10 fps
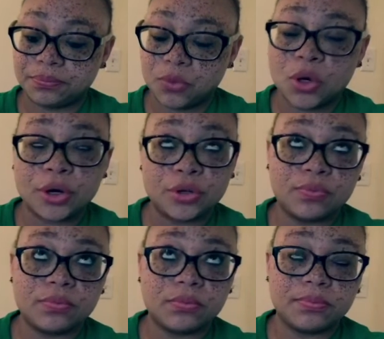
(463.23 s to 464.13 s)
or
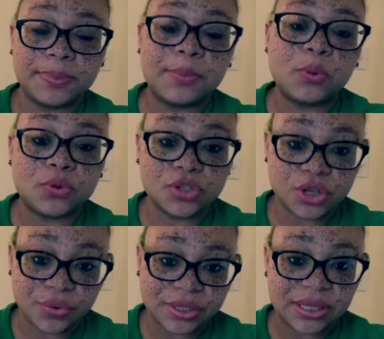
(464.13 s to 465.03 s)
people will
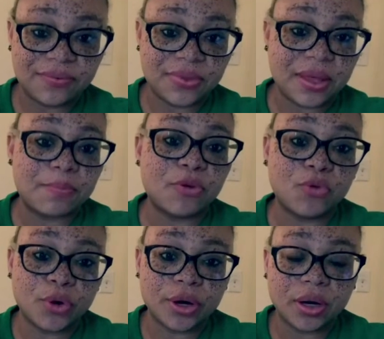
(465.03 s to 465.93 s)
start receiving them
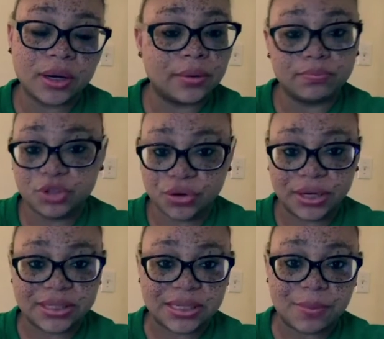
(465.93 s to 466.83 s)
before, or
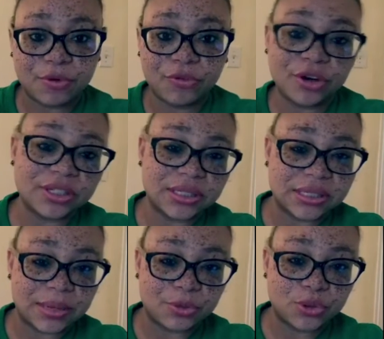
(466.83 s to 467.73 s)
during December 1st and
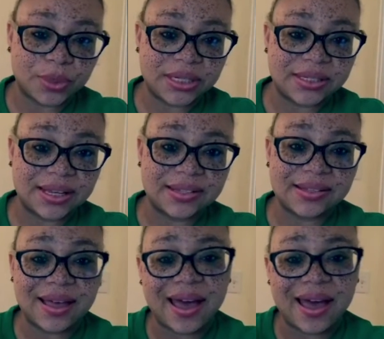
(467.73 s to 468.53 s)
December 26th.